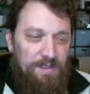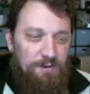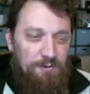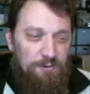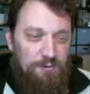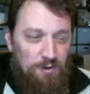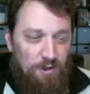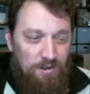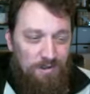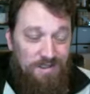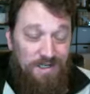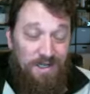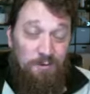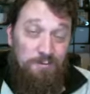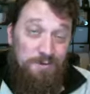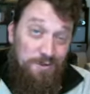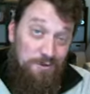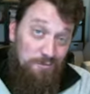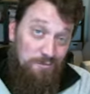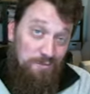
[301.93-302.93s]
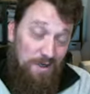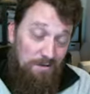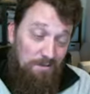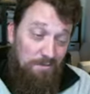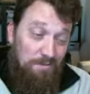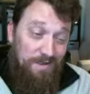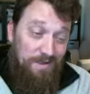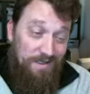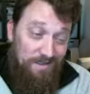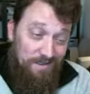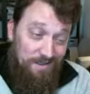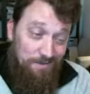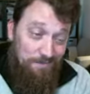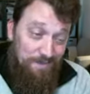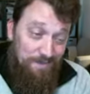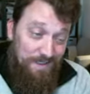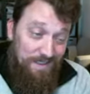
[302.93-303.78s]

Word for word: either Troglodon, which you're probably going to be